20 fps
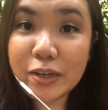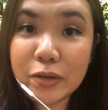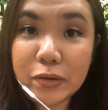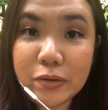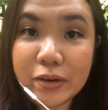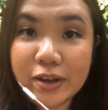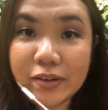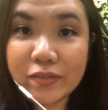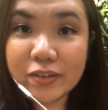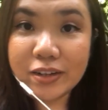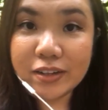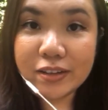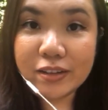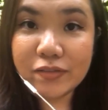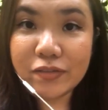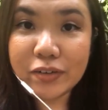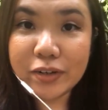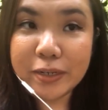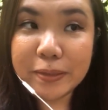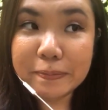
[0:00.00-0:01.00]
I don't have a
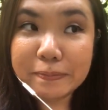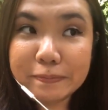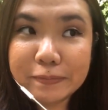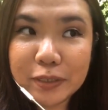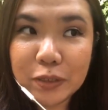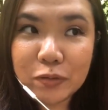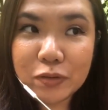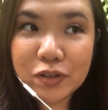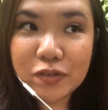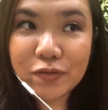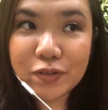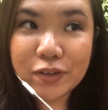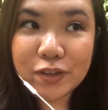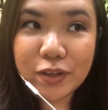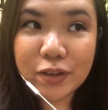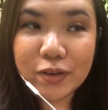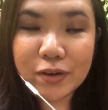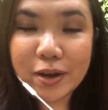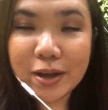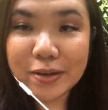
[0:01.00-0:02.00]
delivery. It was for
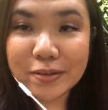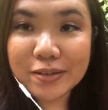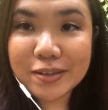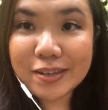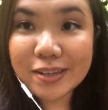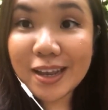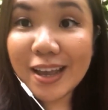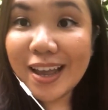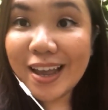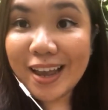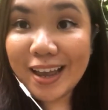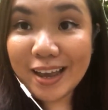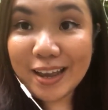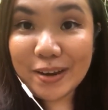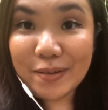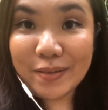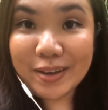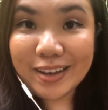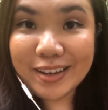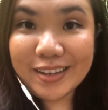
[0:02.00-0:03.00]
the other house.
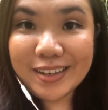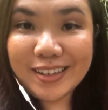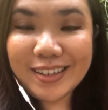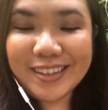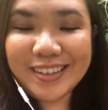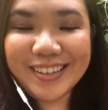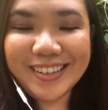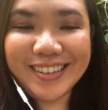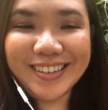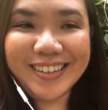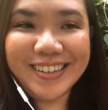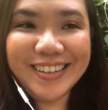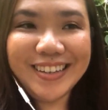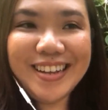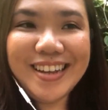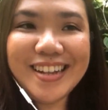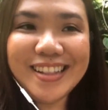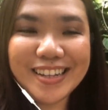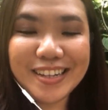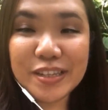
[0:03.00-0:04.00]
Anyway,
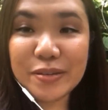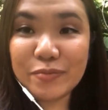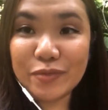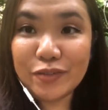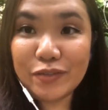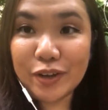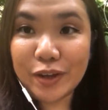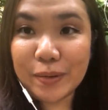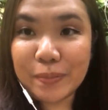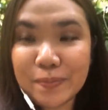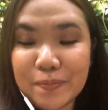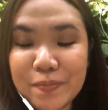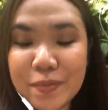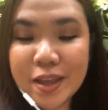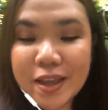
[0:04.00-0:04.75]
let's move on.